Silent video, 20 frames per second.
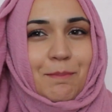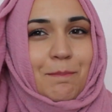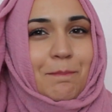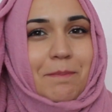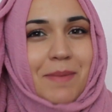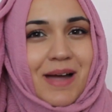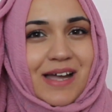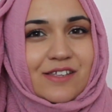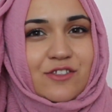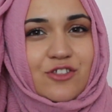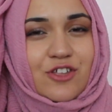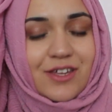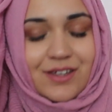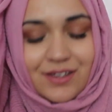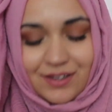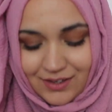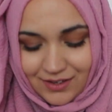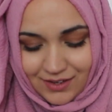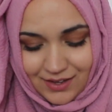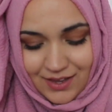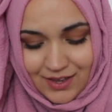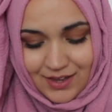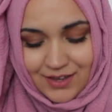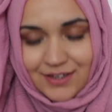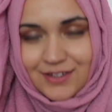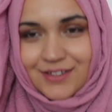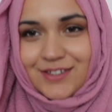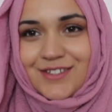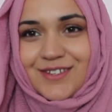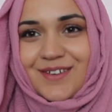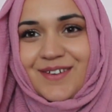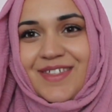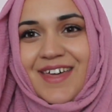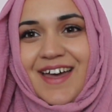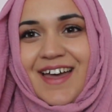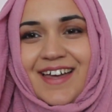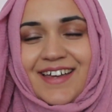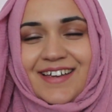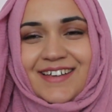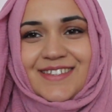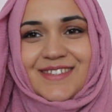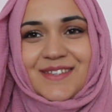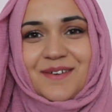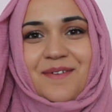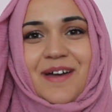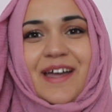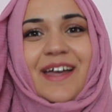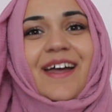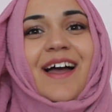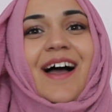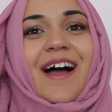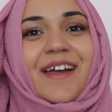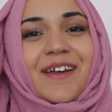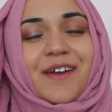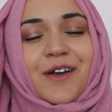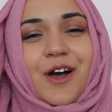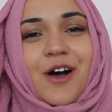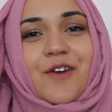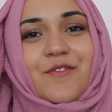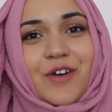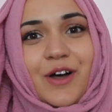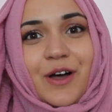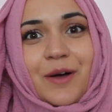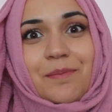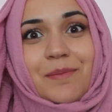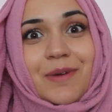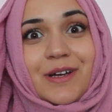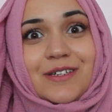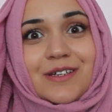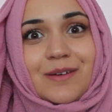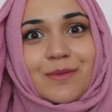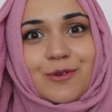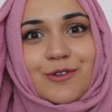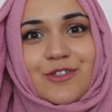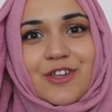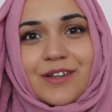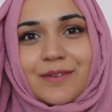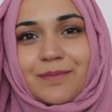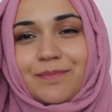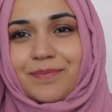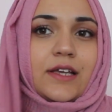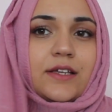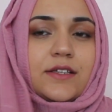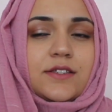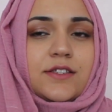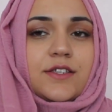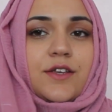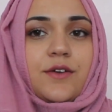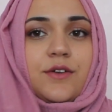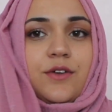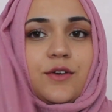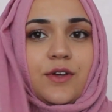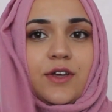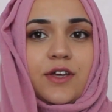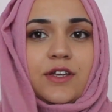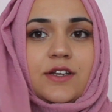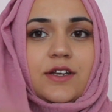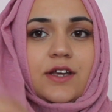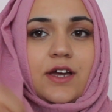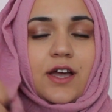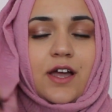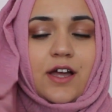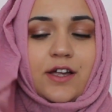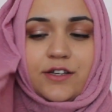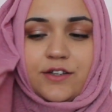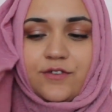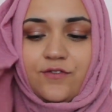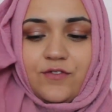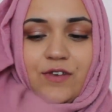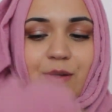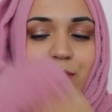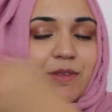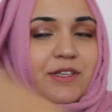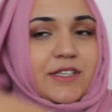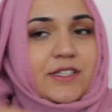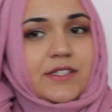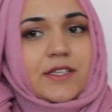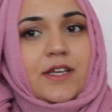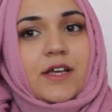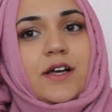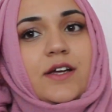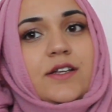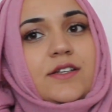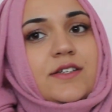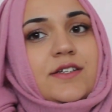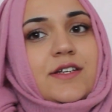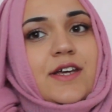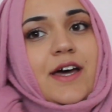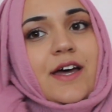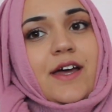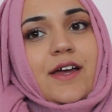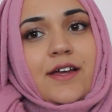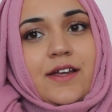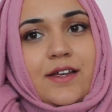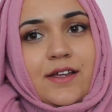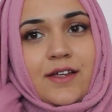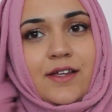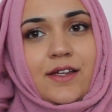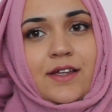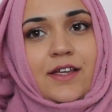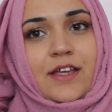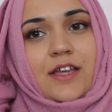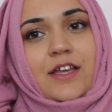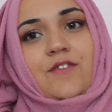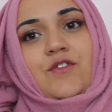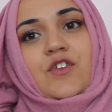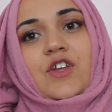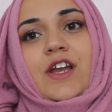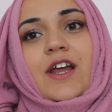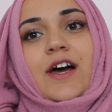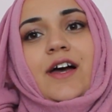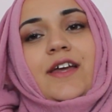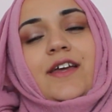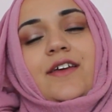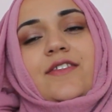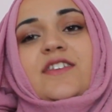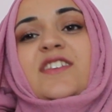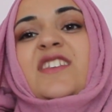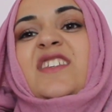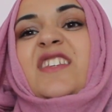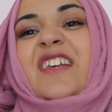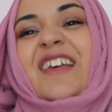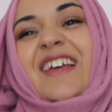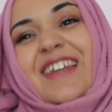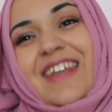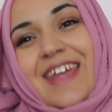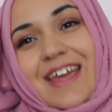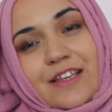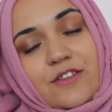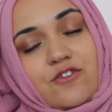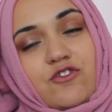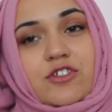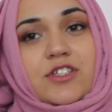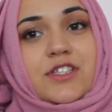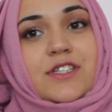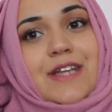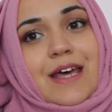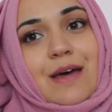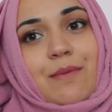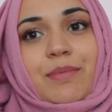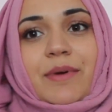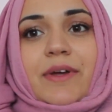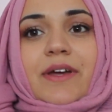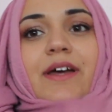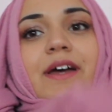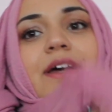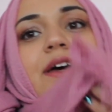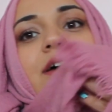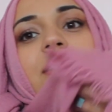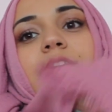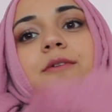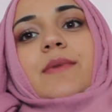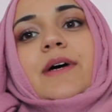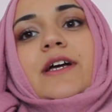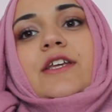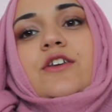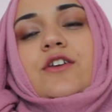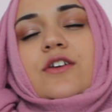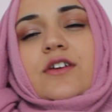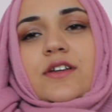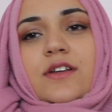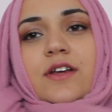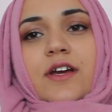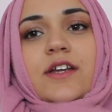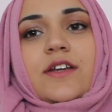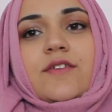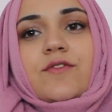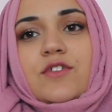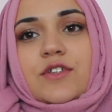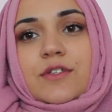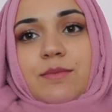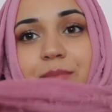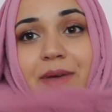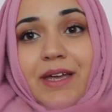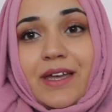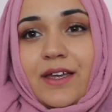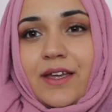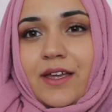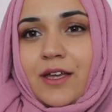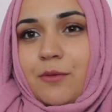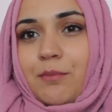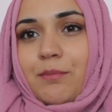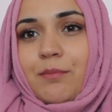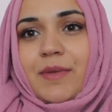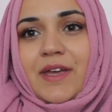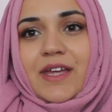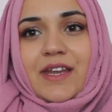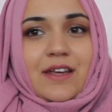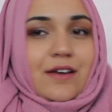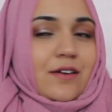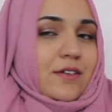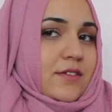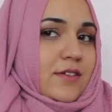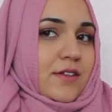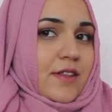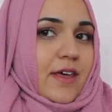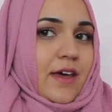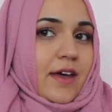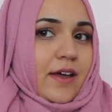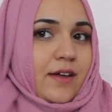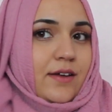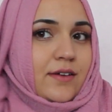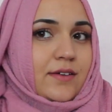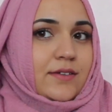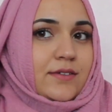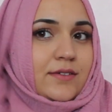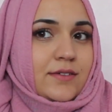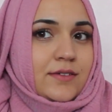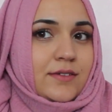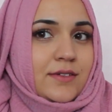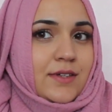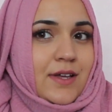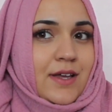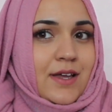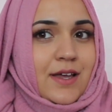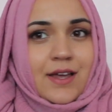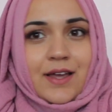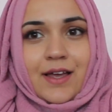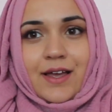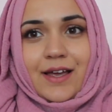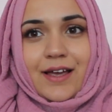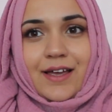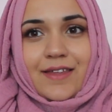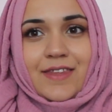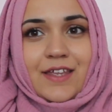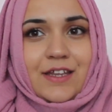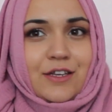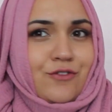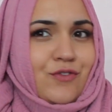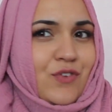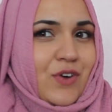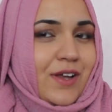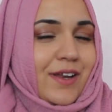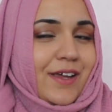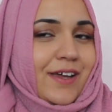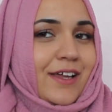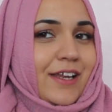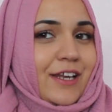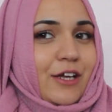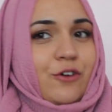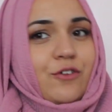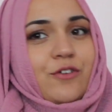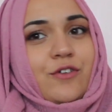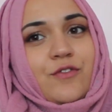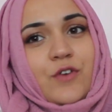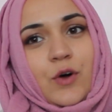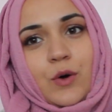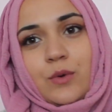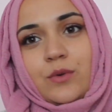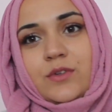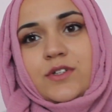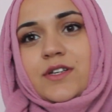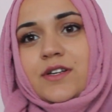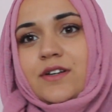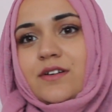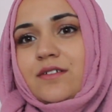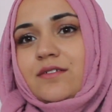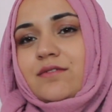Magic. So that is the way I cover my double chin. So you can kind of flip this under if you like. This is like an extra step. Um, and you can kind of just pin, pin it under there. And then you've got like a little fold.